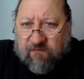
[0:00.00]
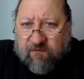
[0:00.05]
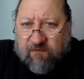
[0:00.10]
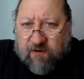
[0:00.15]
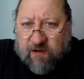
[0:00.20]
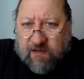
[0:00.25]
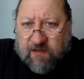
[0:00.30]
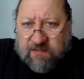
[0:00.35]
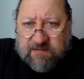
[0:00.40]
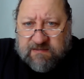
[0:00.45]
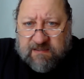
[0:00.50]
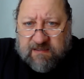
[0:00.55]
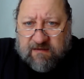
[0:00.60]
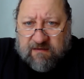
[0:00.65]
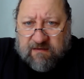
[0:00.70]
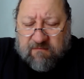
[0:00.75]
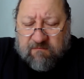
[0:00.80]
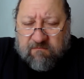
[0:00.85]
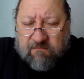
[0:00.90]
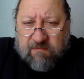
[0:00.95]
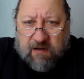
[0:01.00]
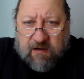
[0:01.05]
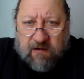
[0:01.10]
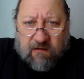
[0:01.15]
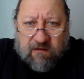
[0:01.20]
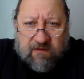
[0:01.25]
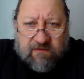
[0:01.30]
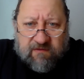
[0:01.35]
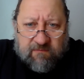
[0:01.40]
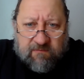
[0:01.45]
footings in the
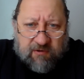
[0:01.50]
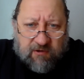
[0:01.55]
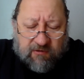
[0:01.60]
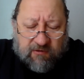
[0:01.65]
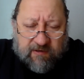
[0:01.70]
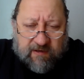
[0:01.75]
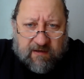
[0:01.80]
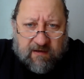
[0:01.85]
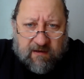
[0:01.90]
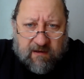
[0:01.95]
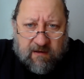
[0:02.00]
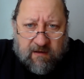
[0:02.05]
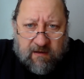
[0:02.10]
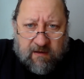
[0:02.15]
middle of the building,